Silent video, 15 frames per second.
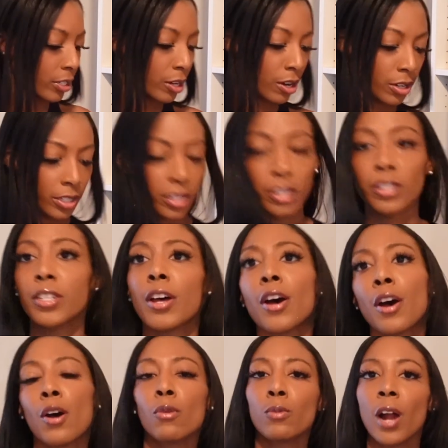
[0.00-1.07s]

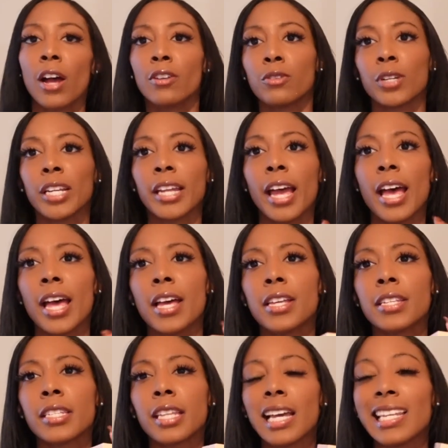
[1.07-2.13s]
Narciso
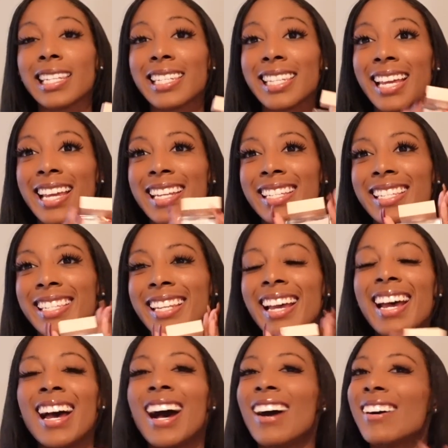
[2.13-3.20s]
Rodriguez scent.
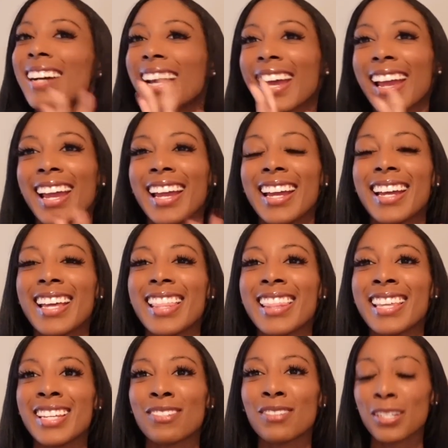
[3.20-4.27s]
Okay,
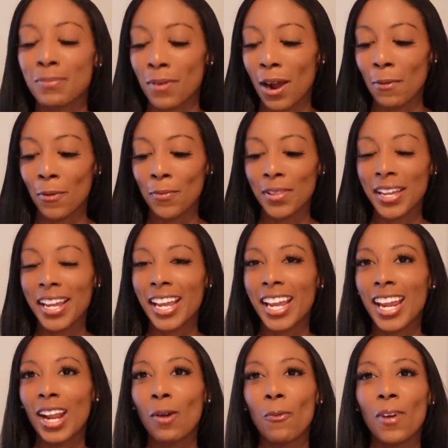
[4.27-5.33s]
this was
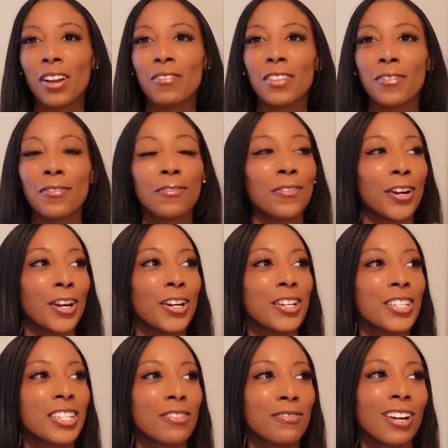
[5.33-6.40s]
probably one of the
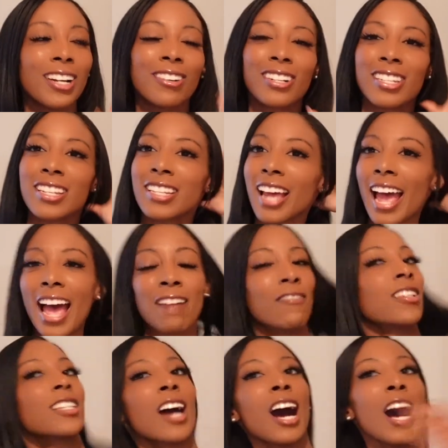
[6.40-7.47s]
first fragrances I
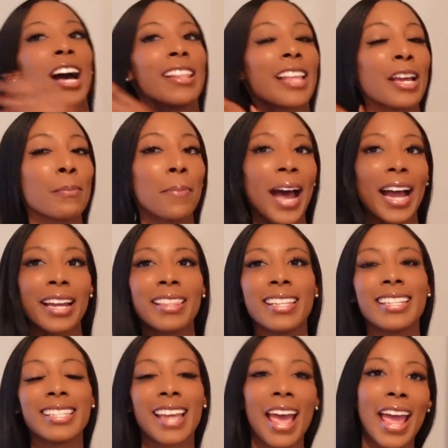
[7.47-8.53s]
ever got like back in
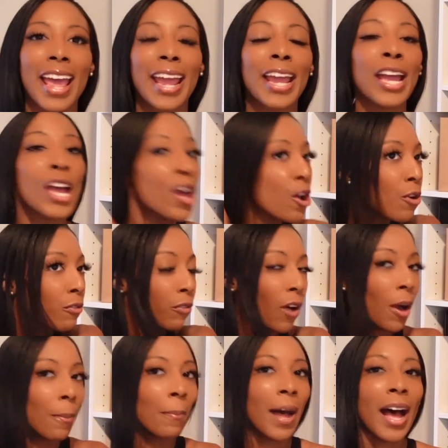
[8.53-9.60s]
the day
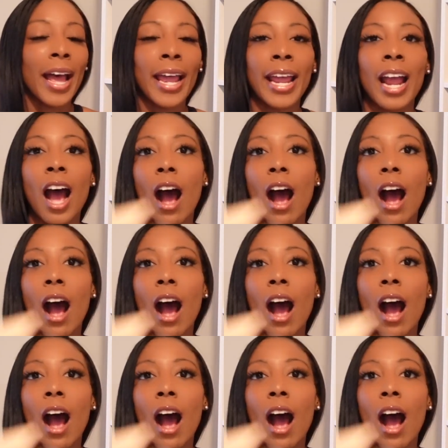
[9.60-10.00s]
from my